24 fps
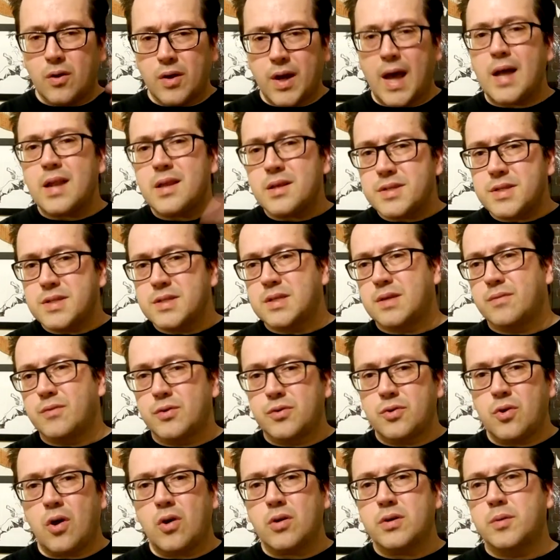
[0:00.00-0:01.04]
And Alice has even
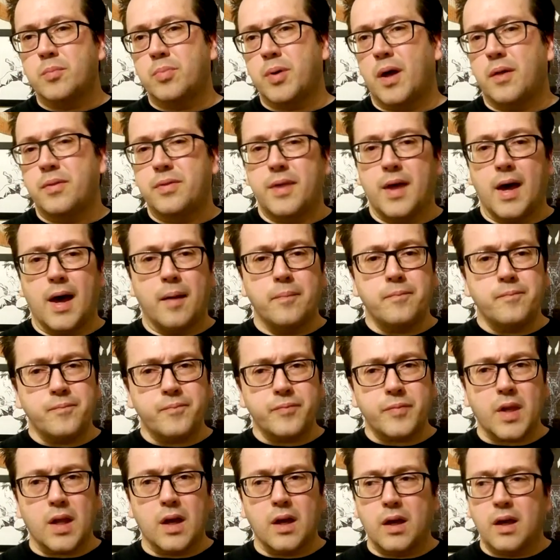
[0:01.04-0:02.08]
talked about that
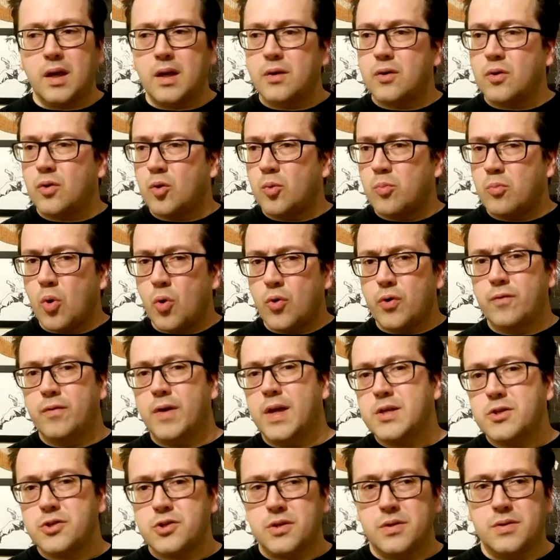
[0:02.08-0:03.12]
and her
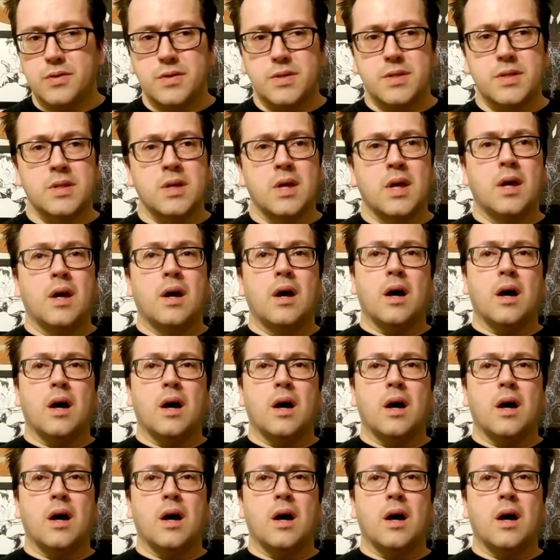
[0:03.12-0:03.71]
motivations.